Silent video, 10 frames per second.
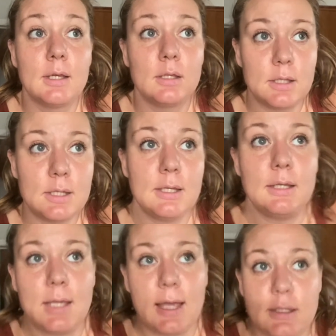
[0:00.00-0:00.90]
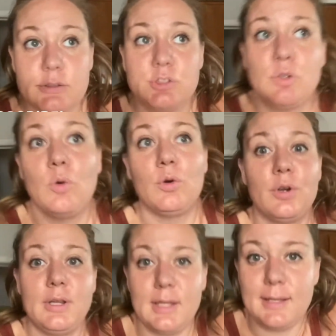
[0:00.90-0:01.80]
he has
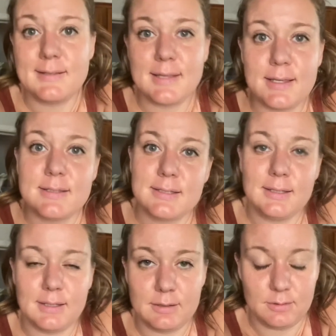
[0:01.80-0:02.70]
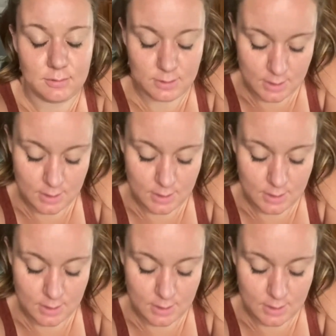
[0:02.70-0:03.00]
torn his ACL.